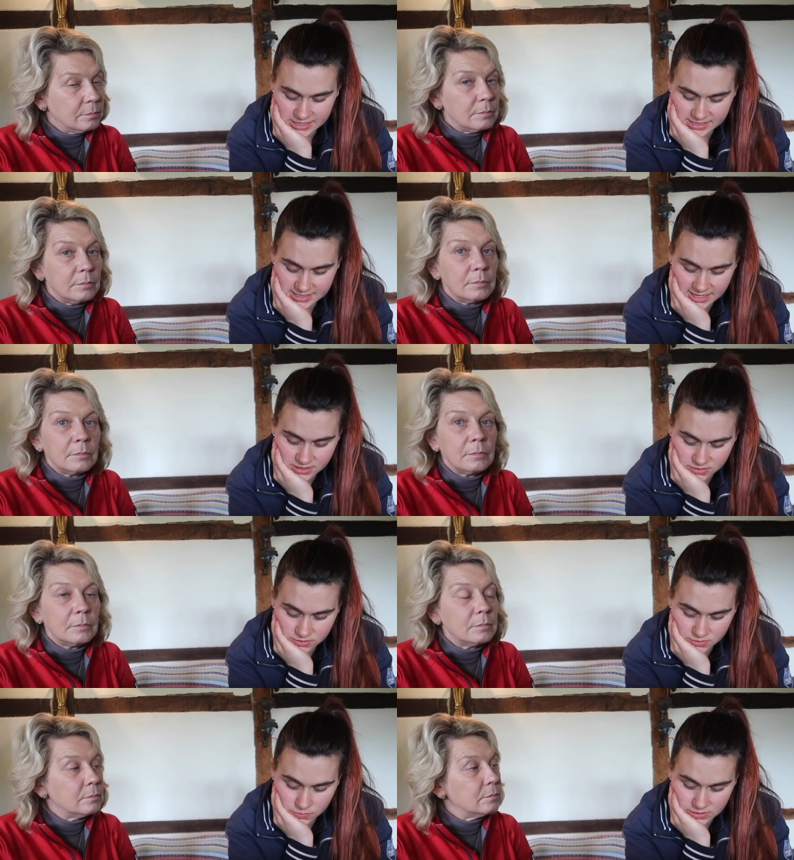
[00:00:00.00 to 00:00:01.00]
Speaker 1: in a
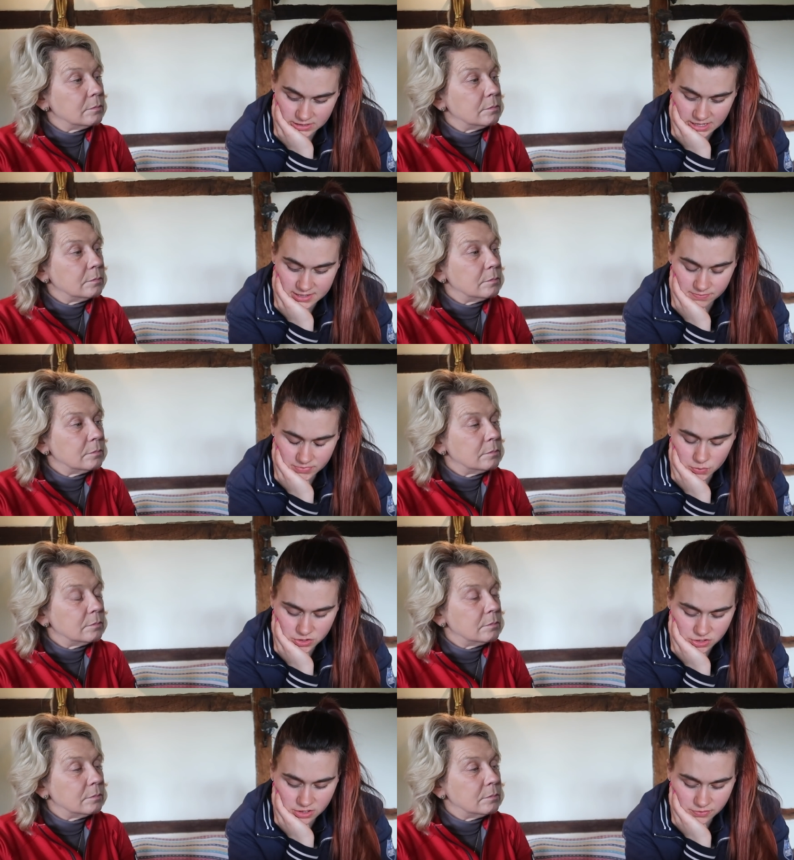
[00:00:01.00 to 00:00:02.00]
saddle with? Uh,
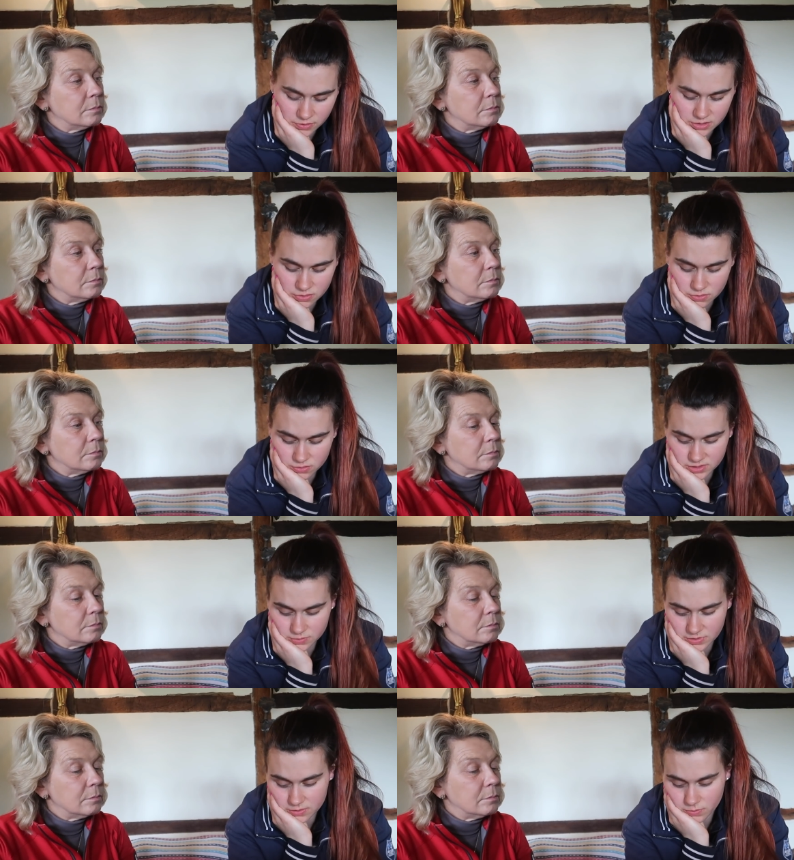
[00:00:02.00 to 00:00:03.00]
what do you look for in a
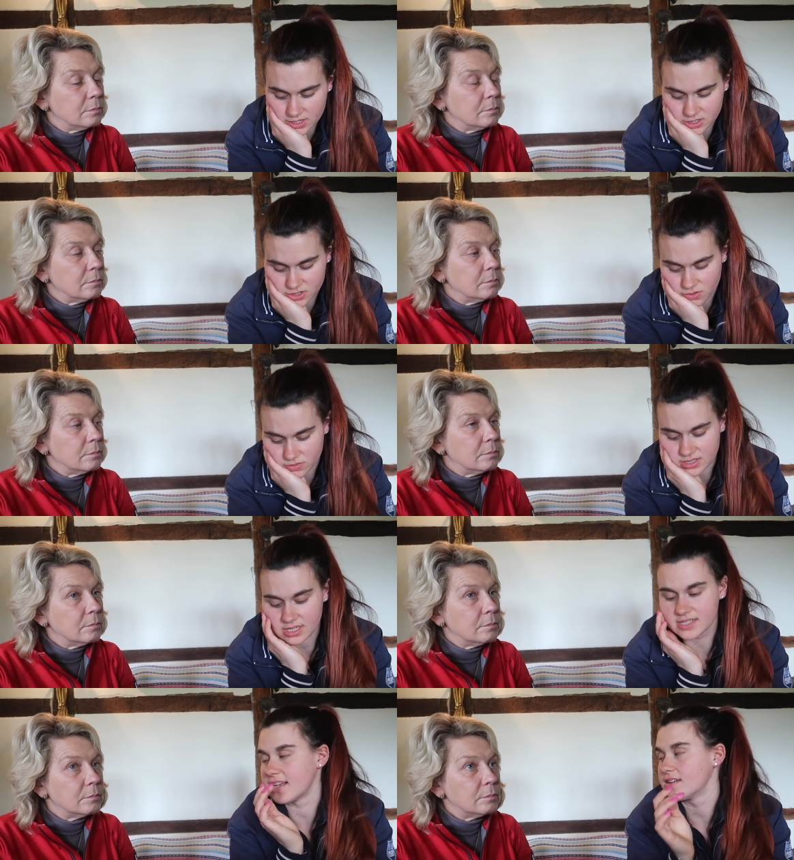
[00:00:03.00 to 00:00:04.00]
horse with wide shoulders,
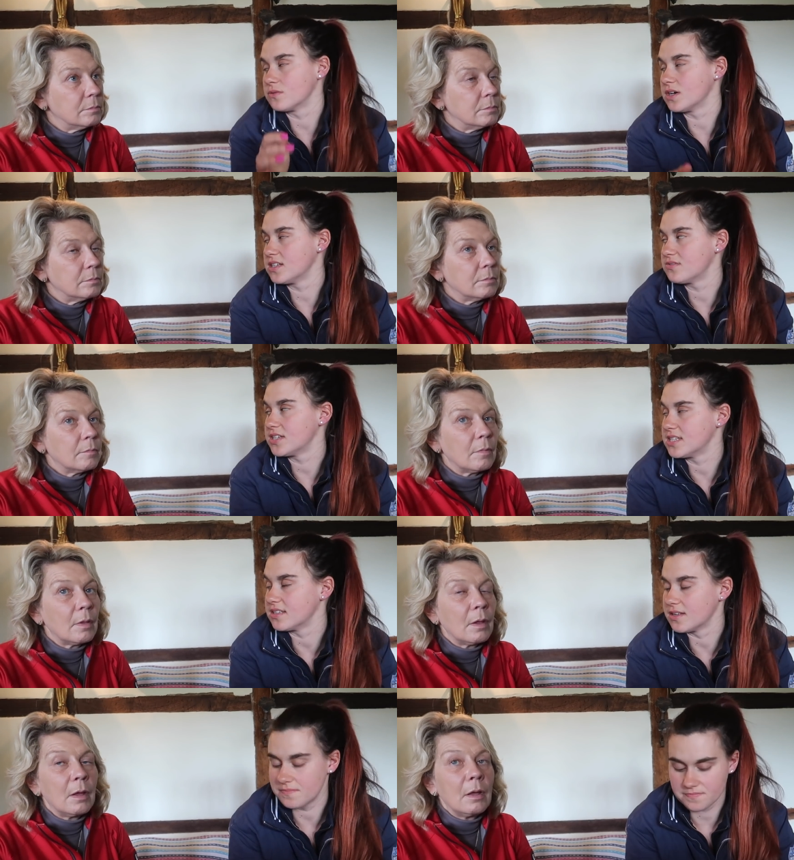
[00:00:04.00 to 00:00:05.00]
like saddle-wise,
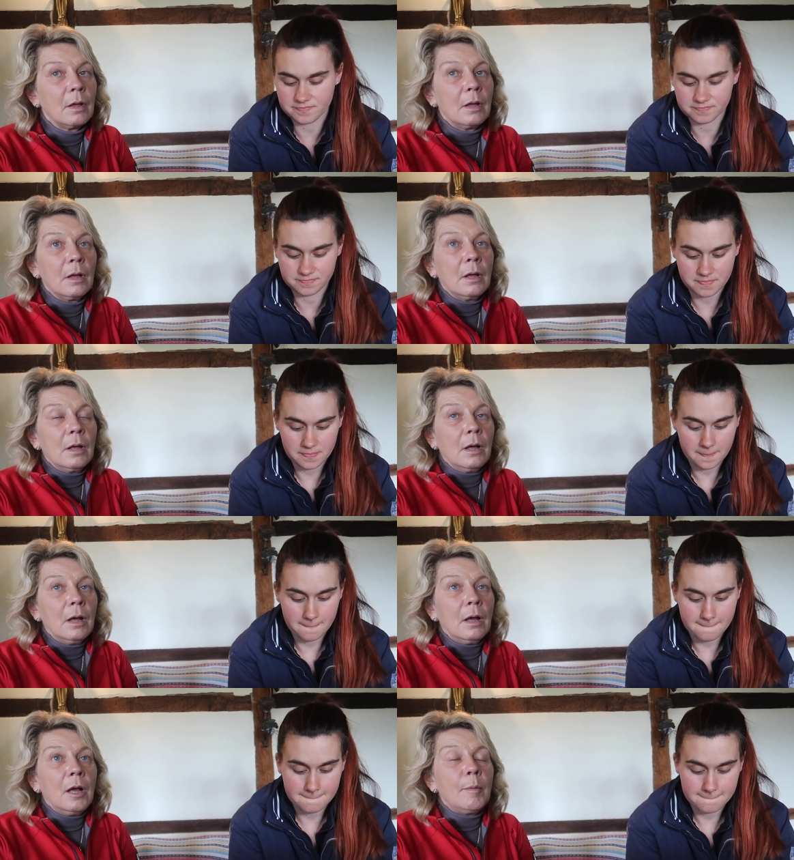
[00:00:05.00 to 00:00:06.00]
fitting them?
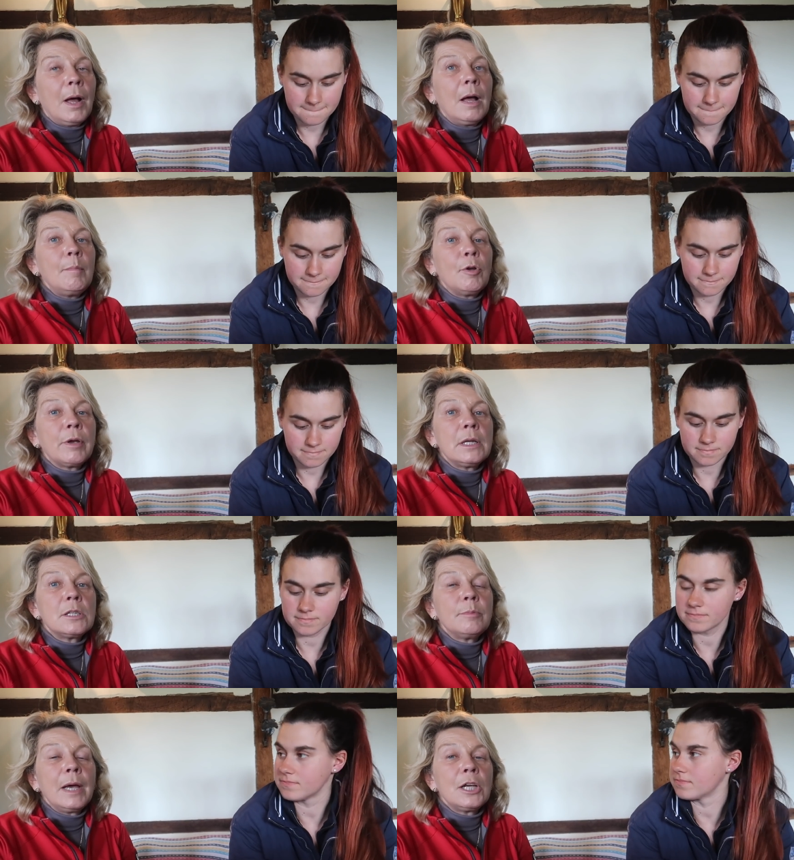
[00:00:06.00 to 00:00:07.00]
Speaker 2: Um, I'm looking
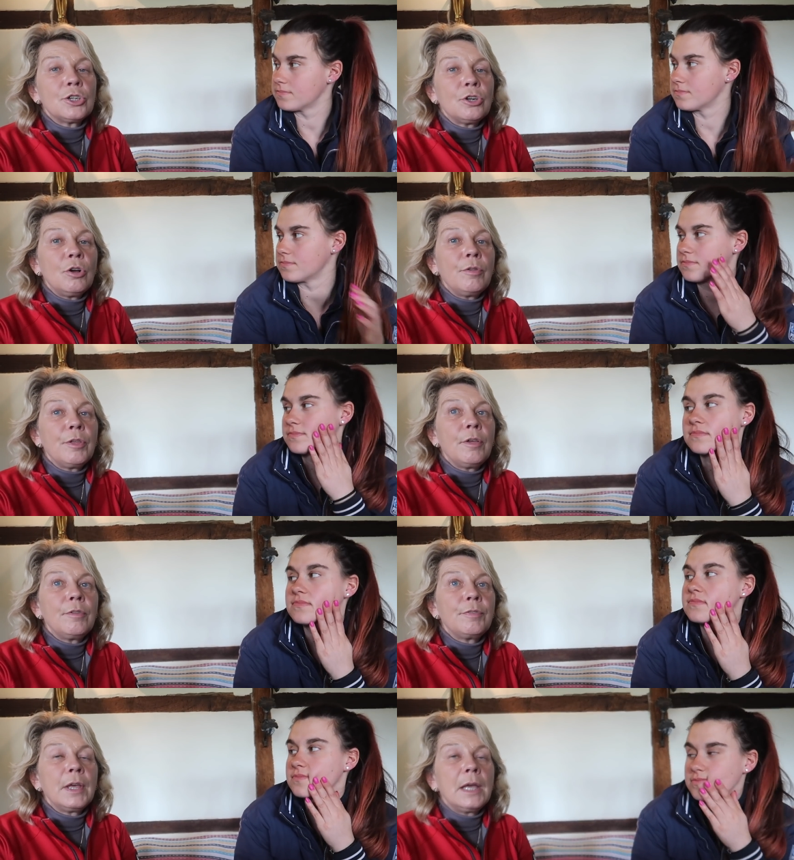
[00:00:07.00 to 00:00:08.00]
to make sure
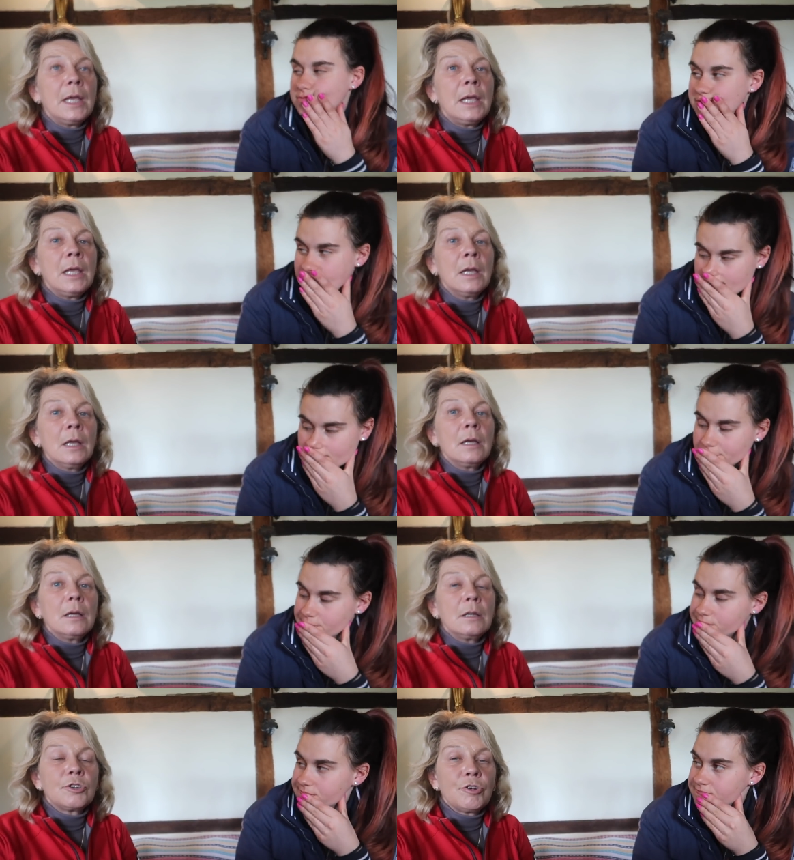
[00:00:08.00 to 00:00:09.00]
that the
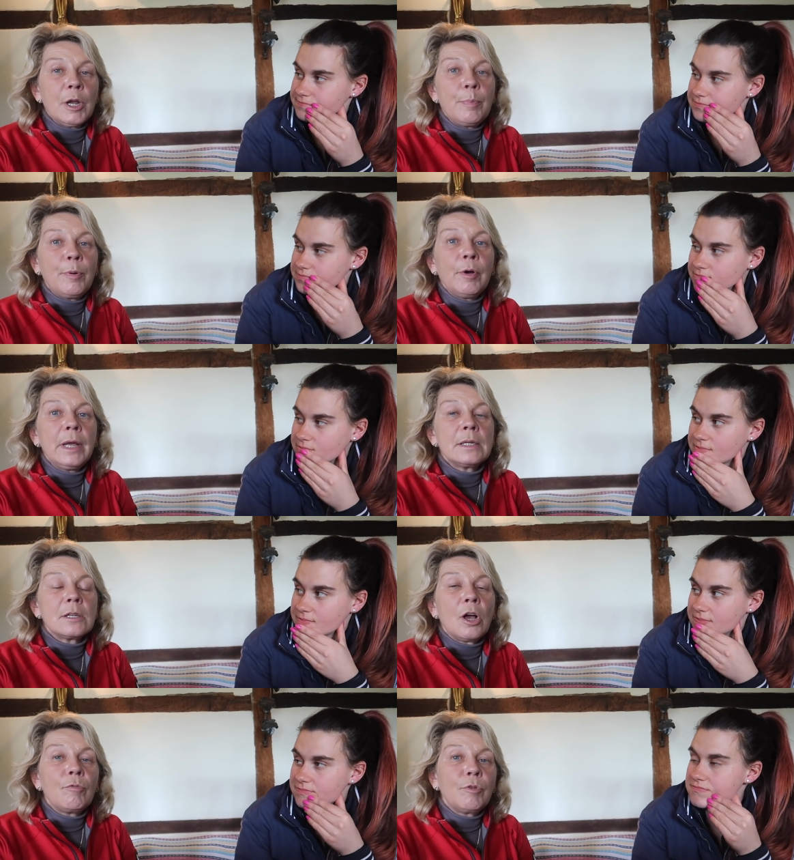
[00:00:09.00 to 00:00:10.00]
tree
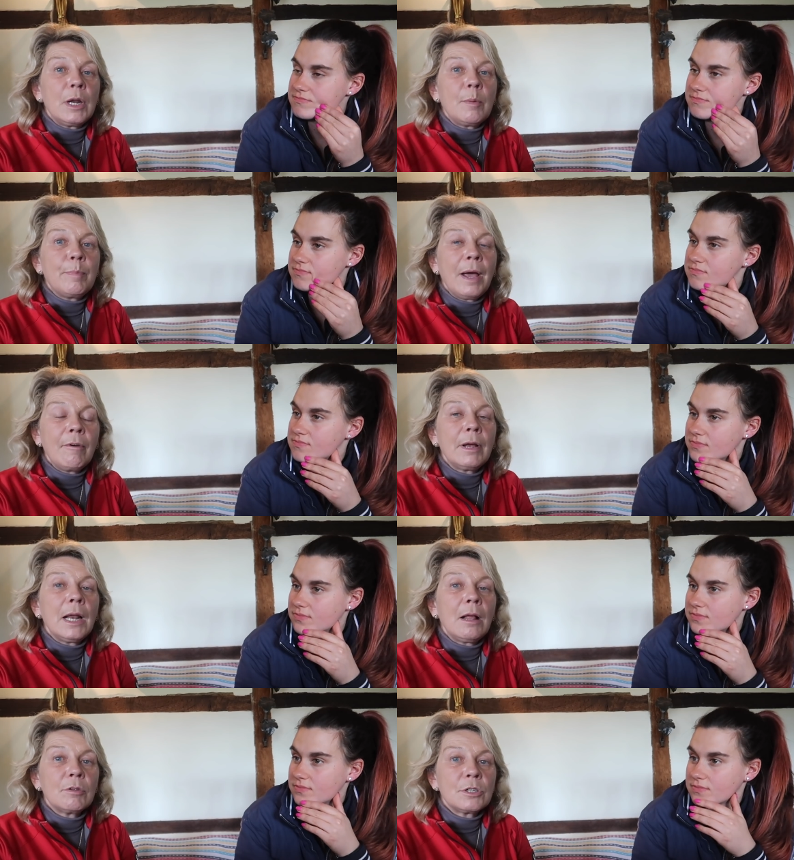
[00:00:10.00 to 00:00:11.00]
points are running
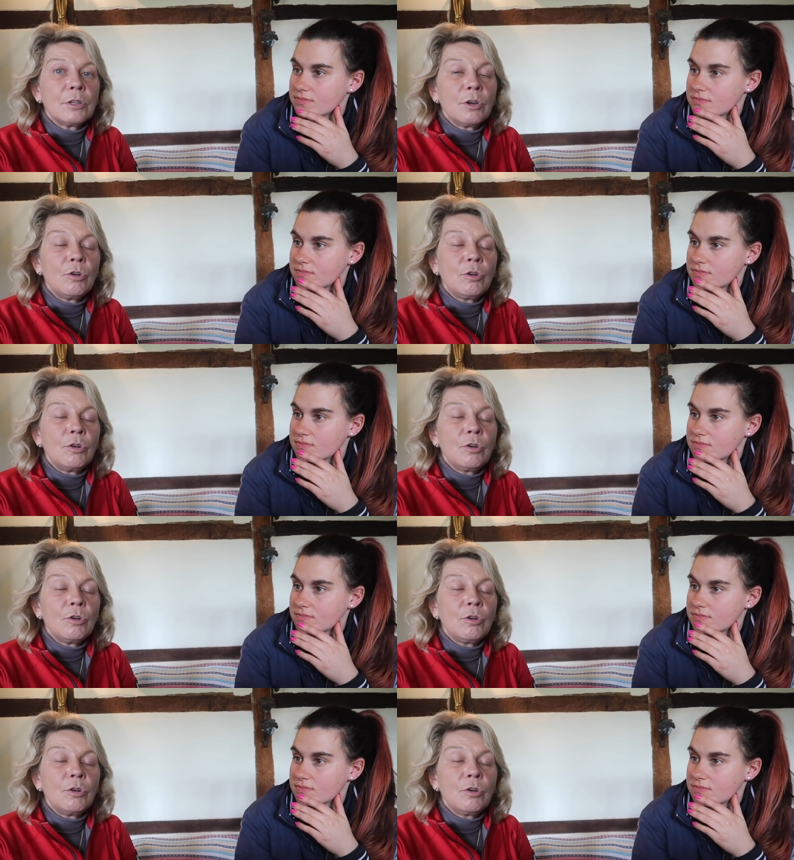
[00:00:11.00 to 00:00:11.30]
parallel to the